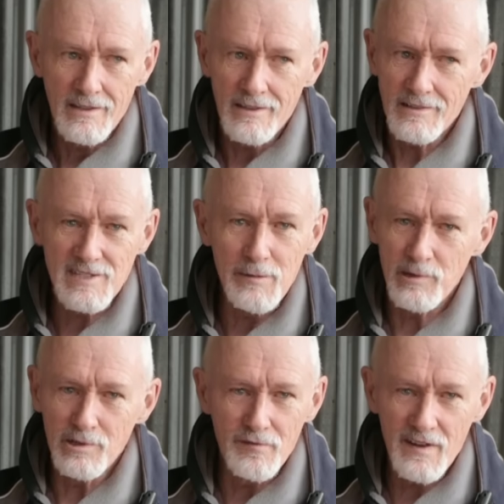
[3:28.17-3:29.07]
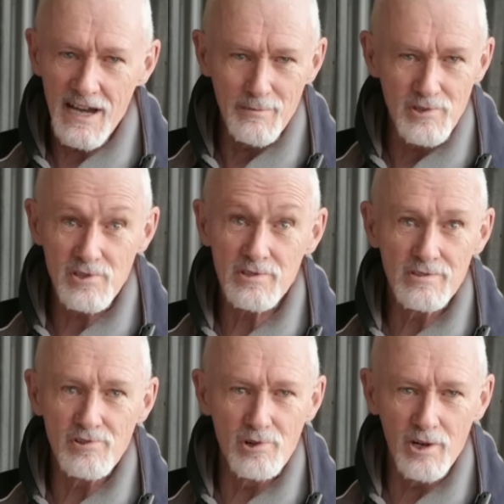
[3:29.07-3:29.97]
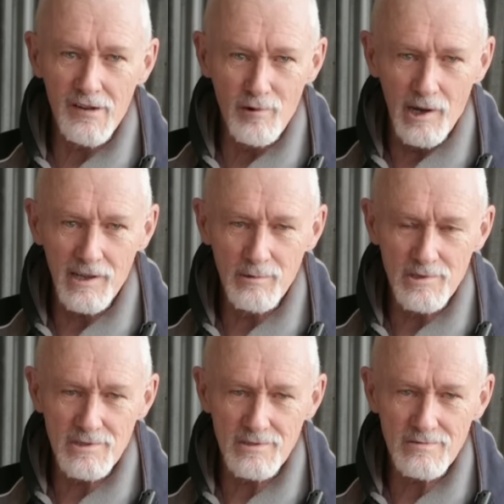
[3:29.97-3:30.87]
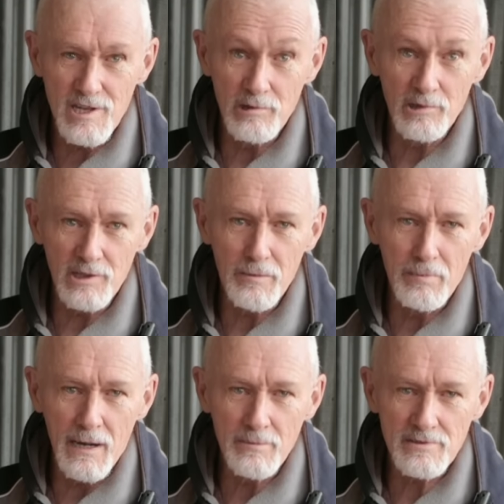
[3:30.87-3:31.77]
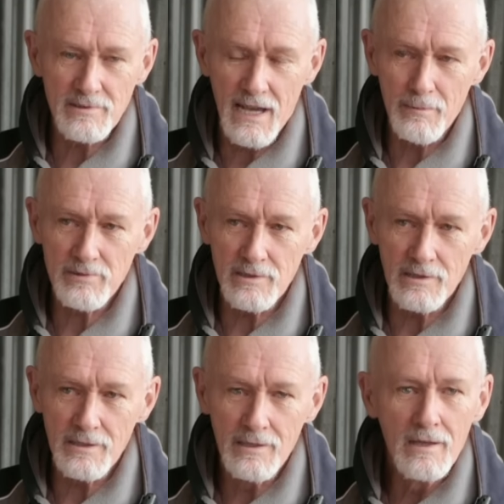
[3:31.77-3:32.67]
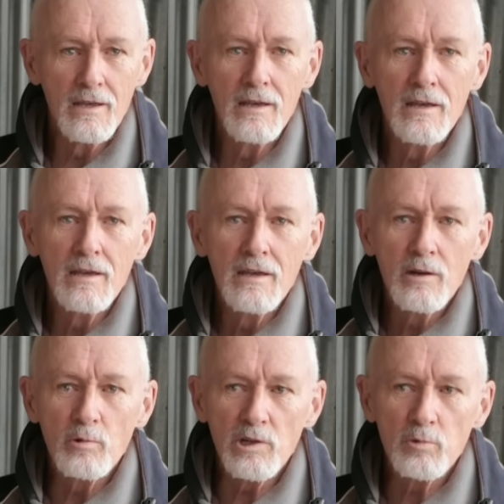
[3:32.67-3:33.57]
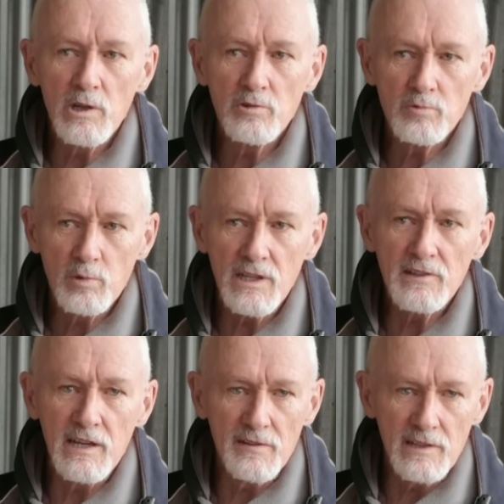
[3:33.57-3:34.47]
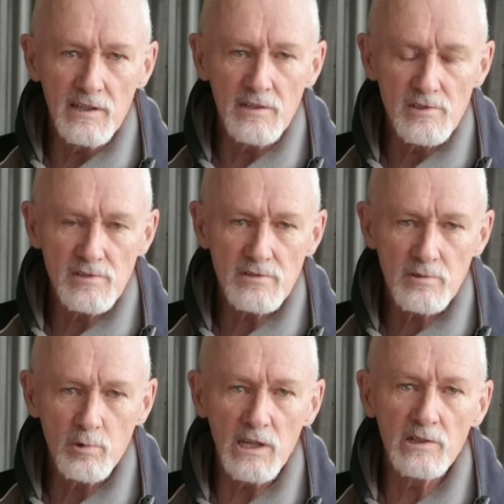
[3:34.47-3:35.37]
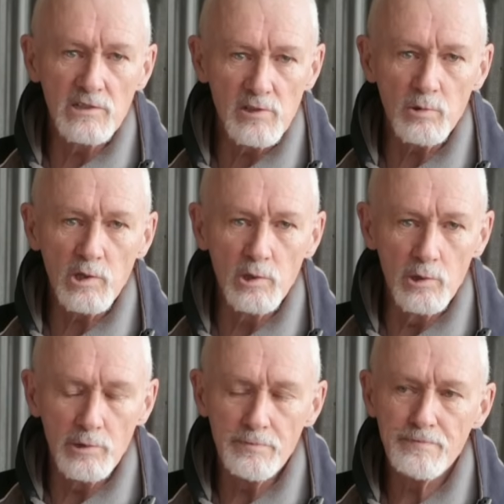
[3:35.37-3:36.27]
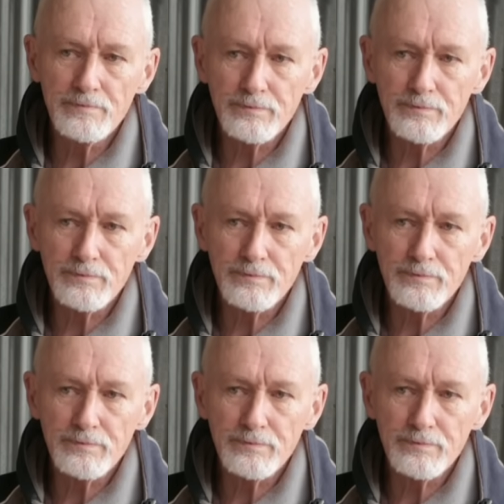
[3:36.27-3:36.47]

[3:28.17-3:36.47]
a typical farmer's driveway, which has generally got bumps and humps in it, we went down there as quickly as we could.